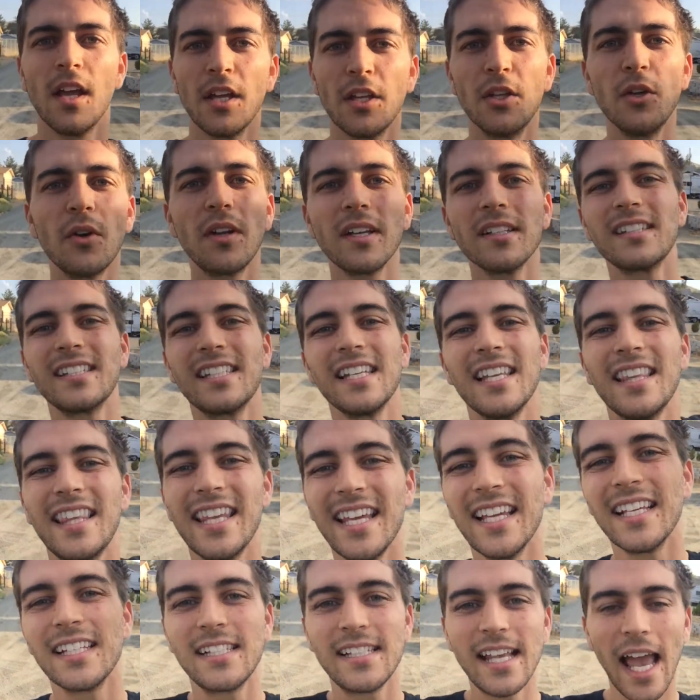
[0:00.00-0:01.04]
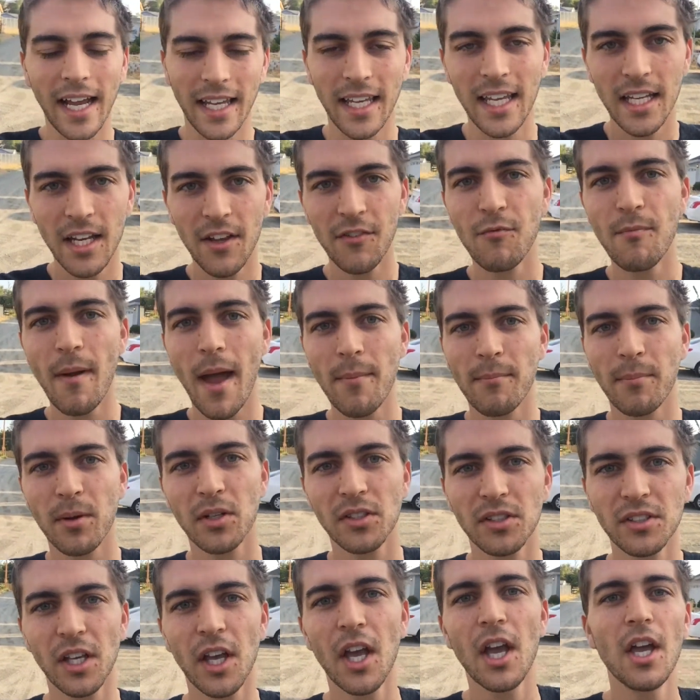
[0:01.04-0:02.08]
You can see the executive
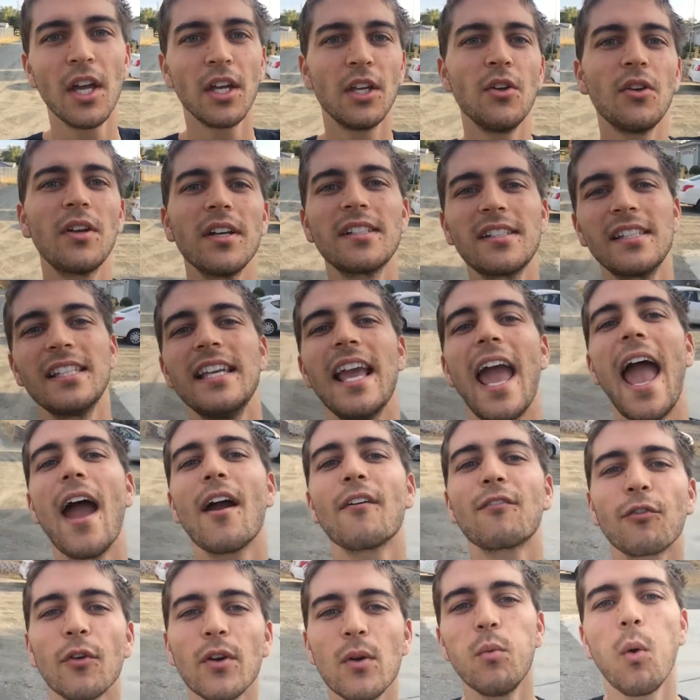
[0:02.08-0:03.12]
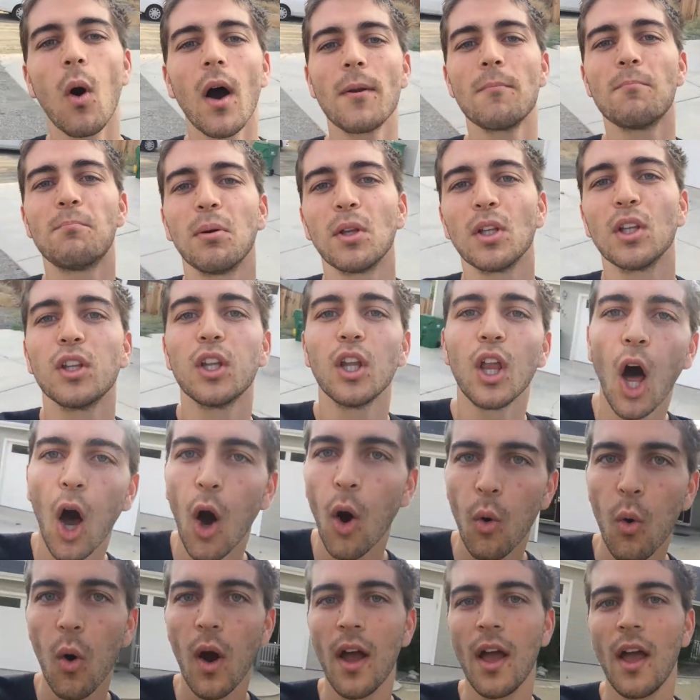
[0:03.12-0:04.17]
members, you can see everyone
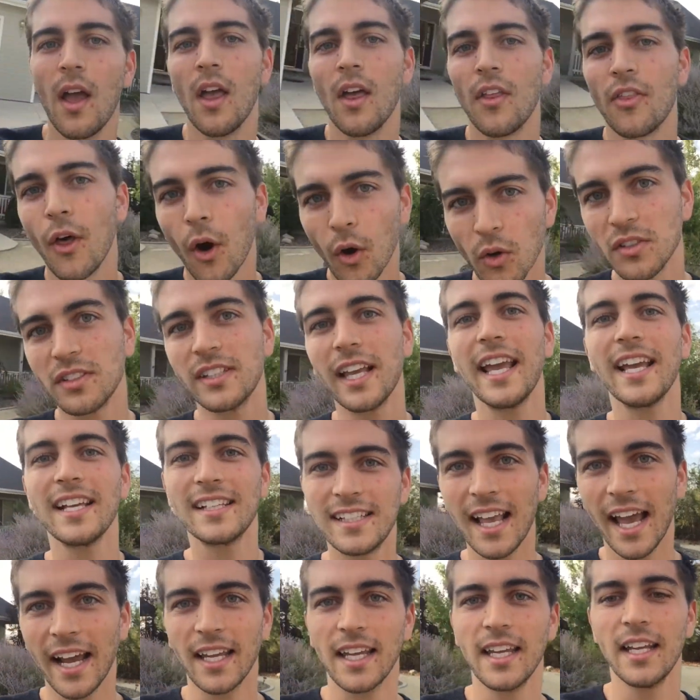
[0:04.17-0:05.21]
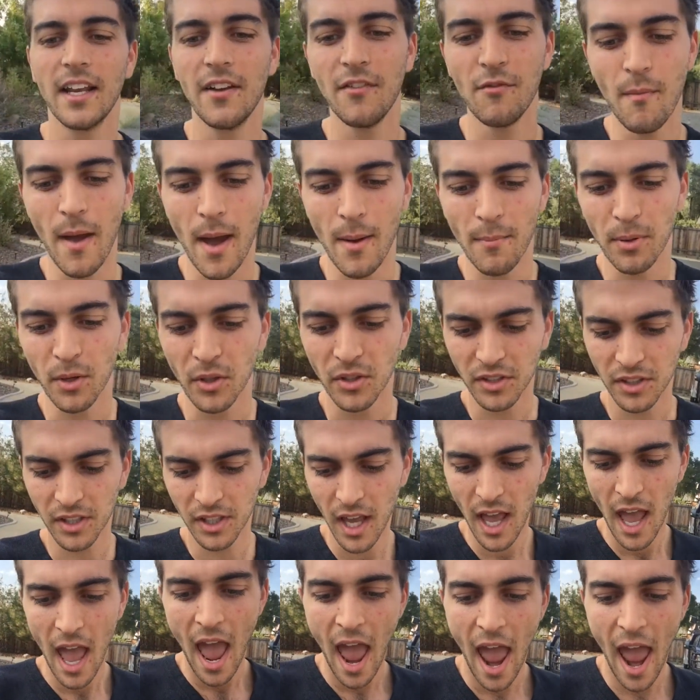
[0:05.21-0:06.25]
below those executive members,
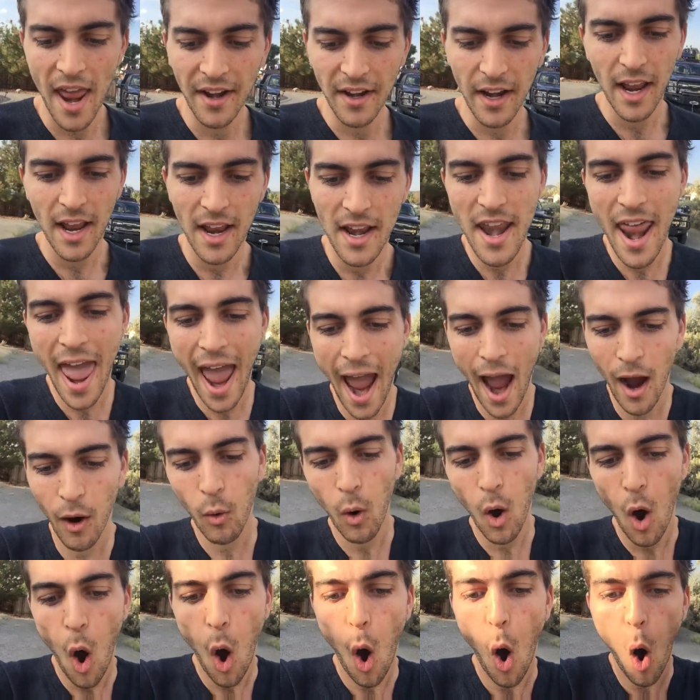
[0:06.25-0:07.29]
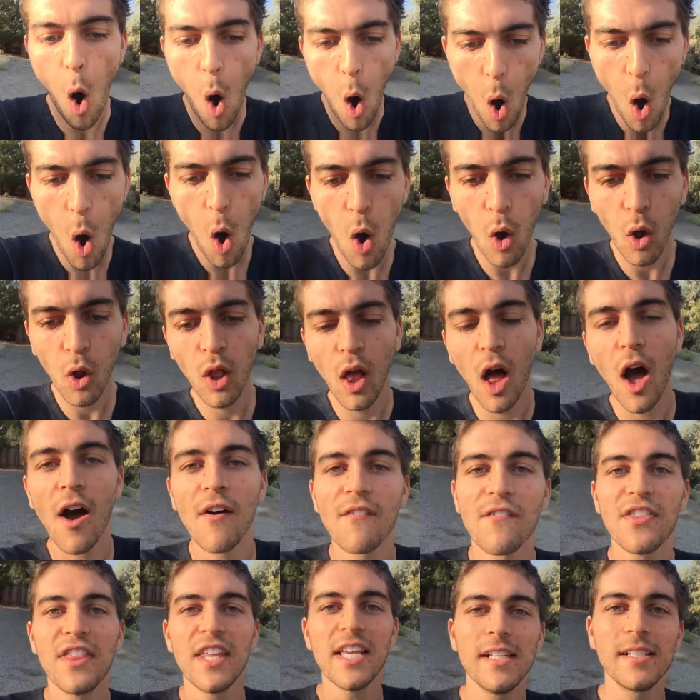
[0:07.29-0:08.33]
and now all
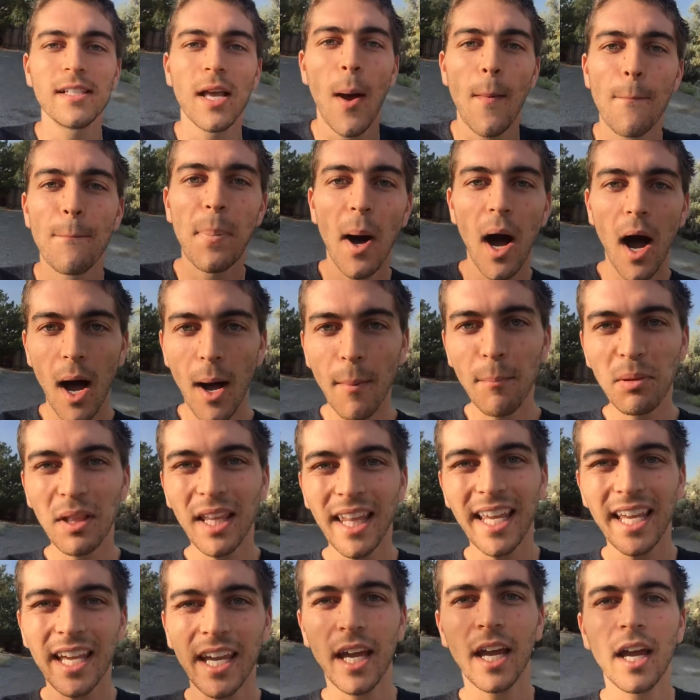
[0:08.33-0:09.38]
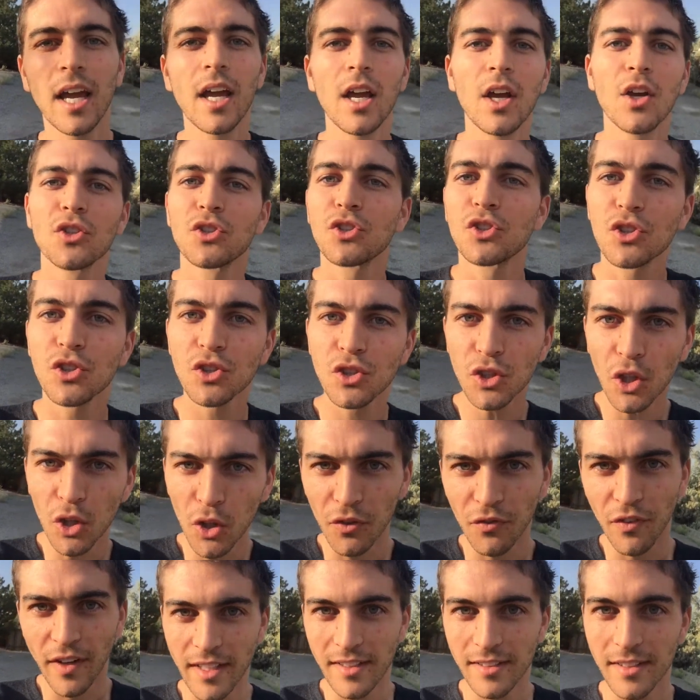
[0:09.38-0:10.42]
of these public
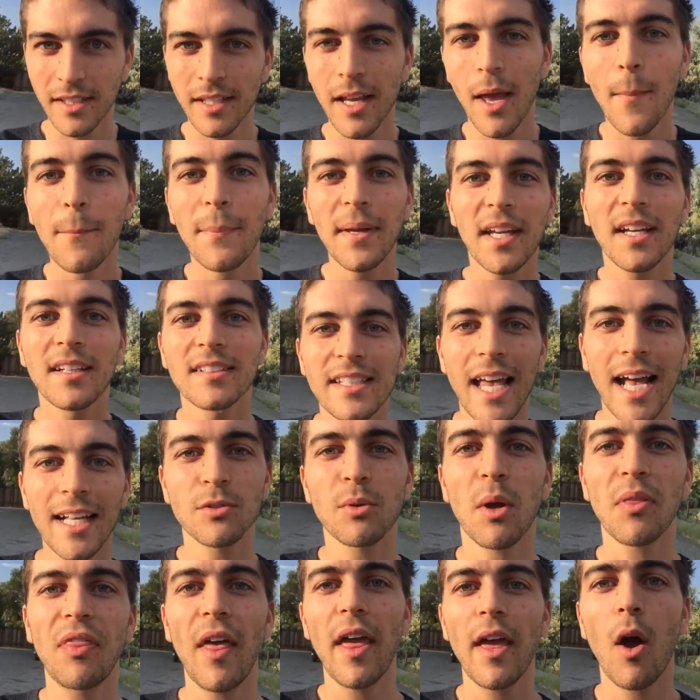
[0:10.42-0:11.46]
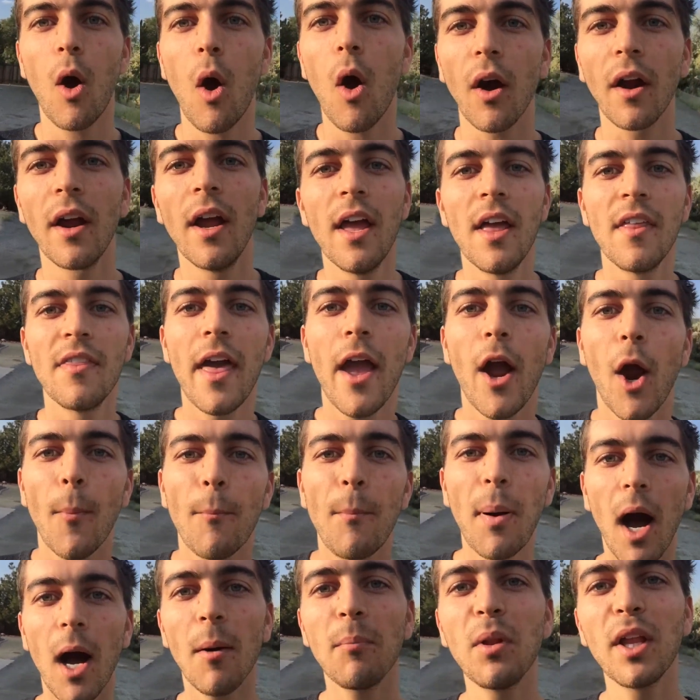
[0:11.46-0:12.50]
servants, because that's what they are
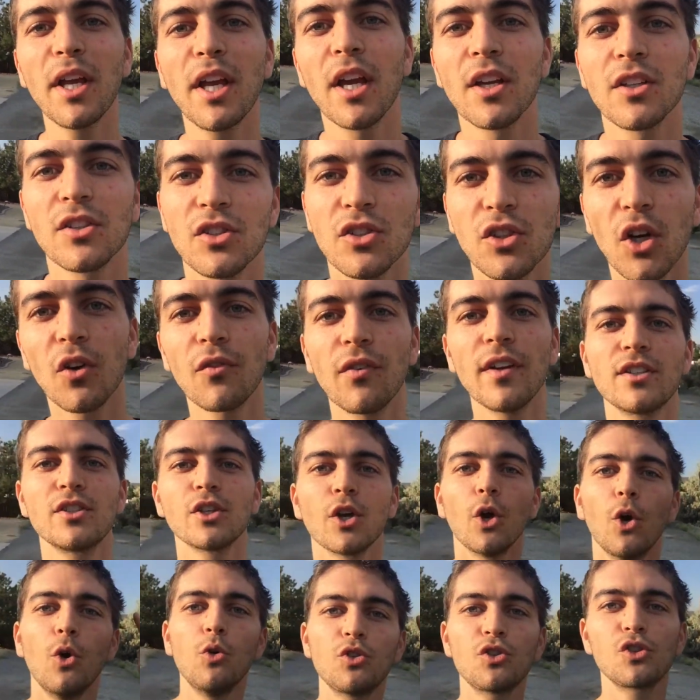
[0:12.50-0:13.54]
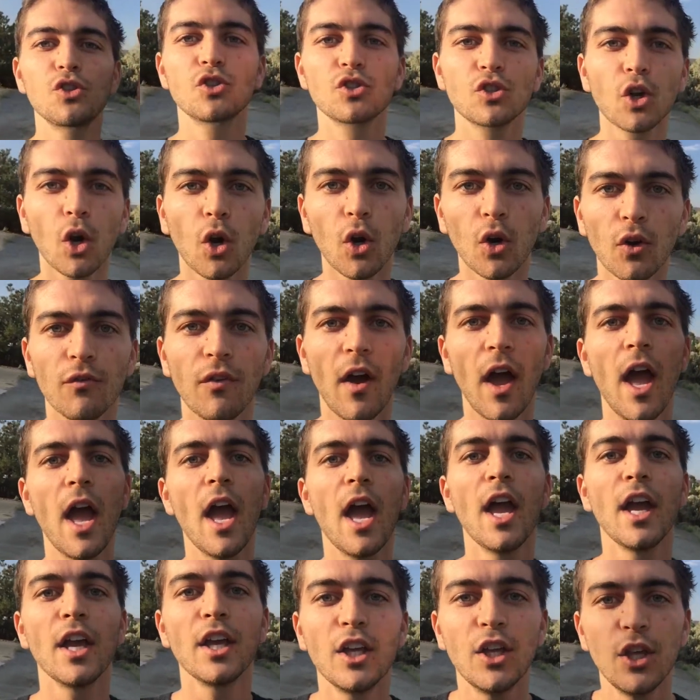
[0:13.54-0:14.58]
public servants who serve
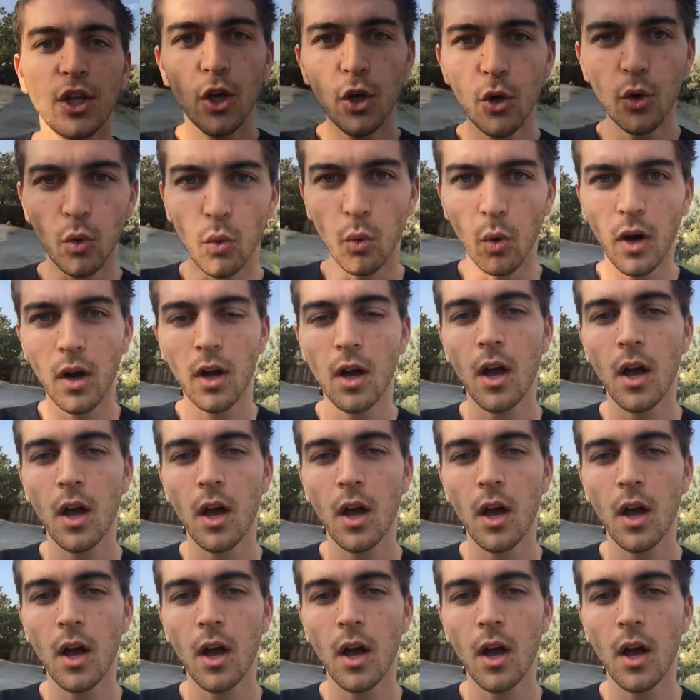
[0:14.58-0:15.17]
you,